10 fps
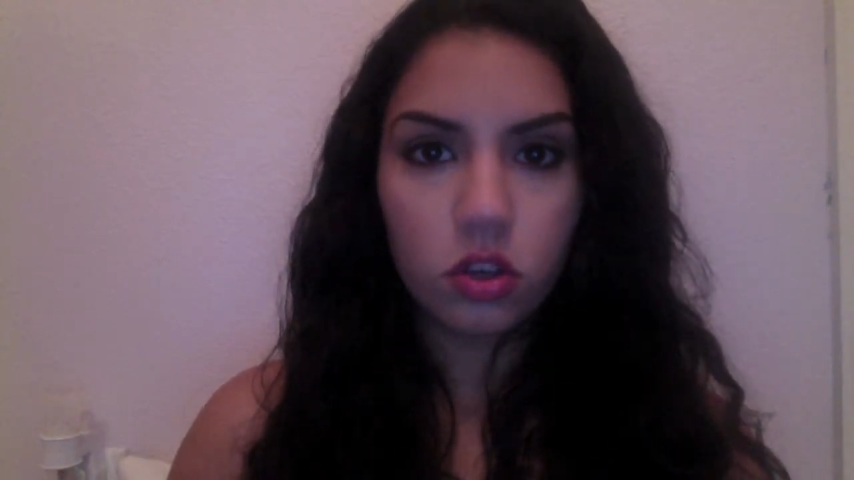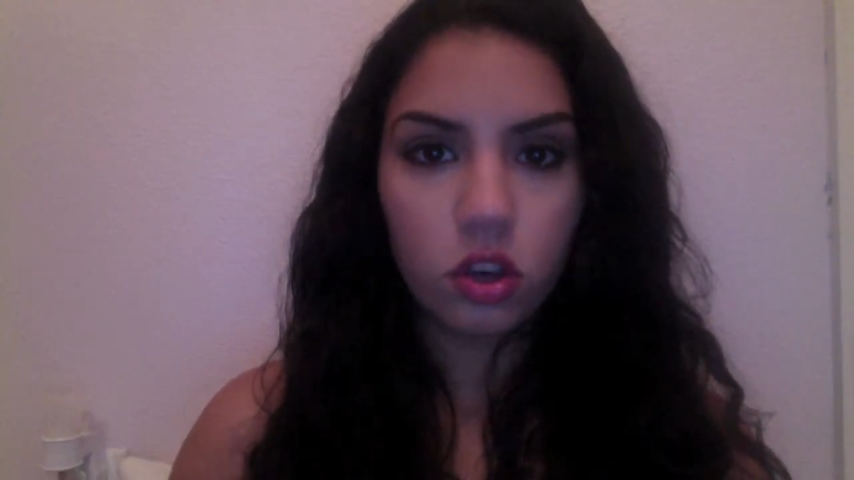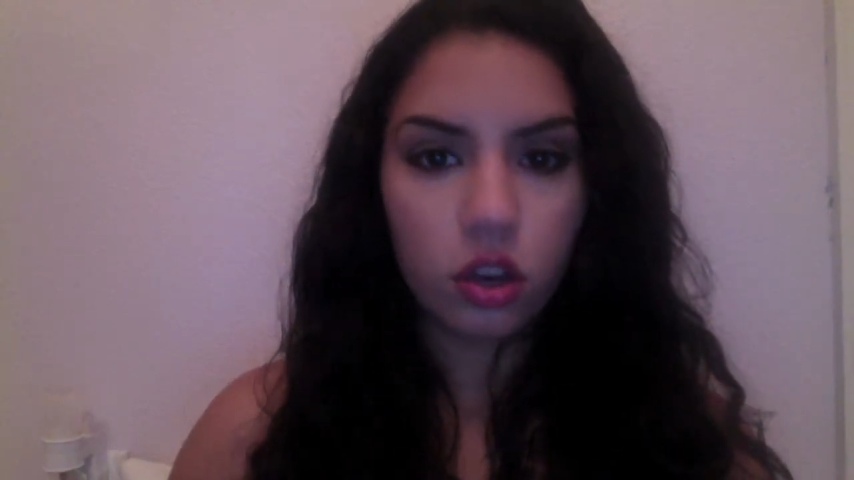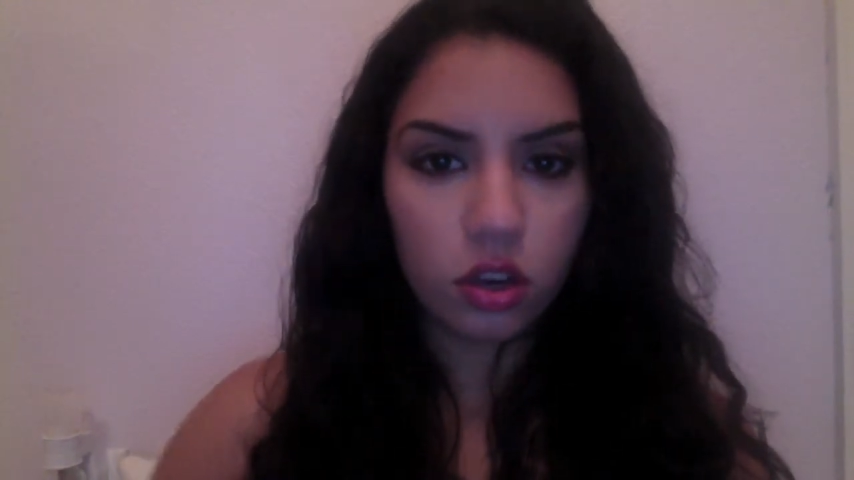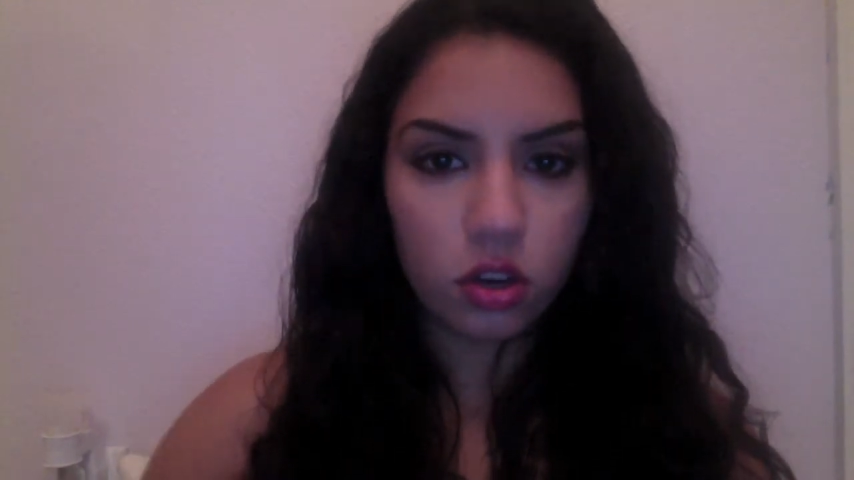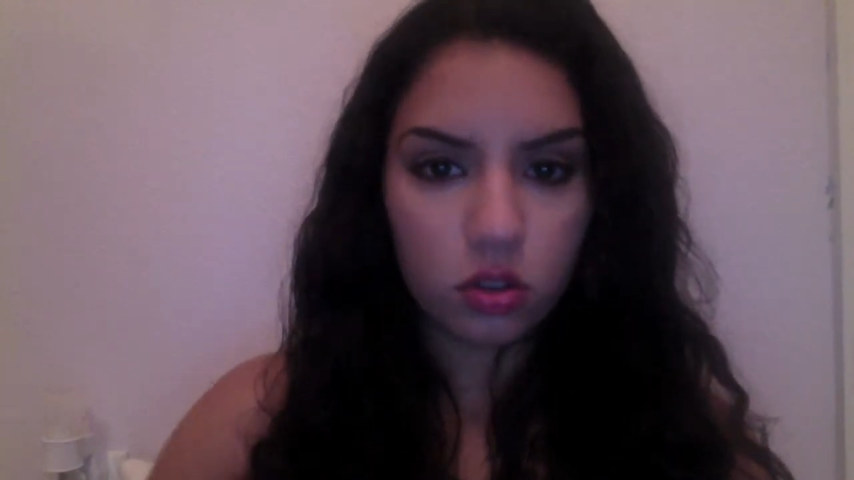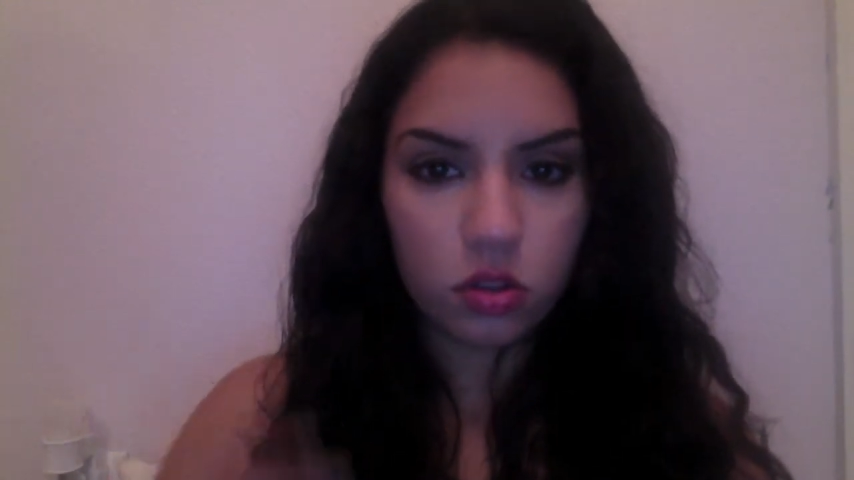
good